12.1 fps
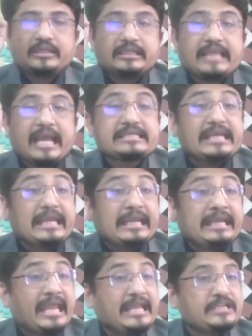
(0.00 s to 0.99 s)
that
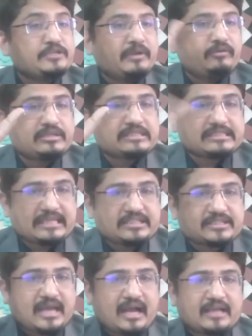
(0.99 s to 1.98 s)
engagement with
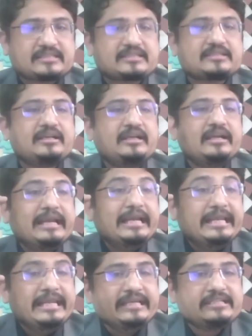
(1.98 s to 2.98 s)
such tasks
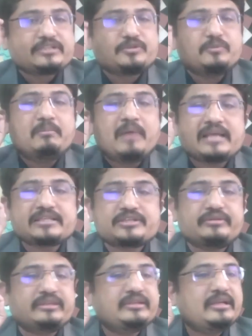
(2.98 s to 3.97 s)
leads to
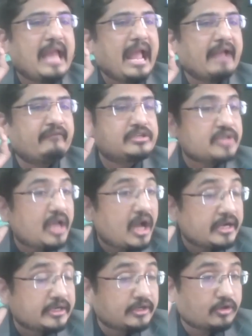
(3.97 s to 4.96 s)
mastering the language
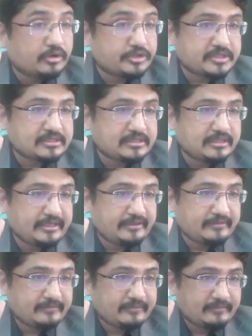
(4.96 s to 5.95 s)
unconsciously.
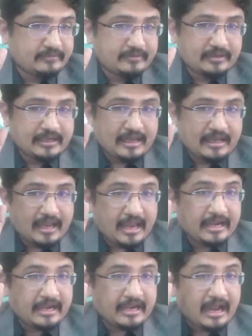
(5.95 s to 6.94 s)

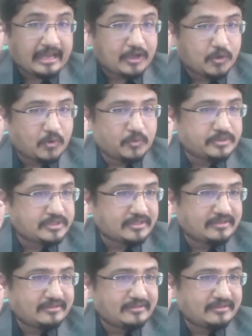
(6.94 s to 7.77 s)
And I quote,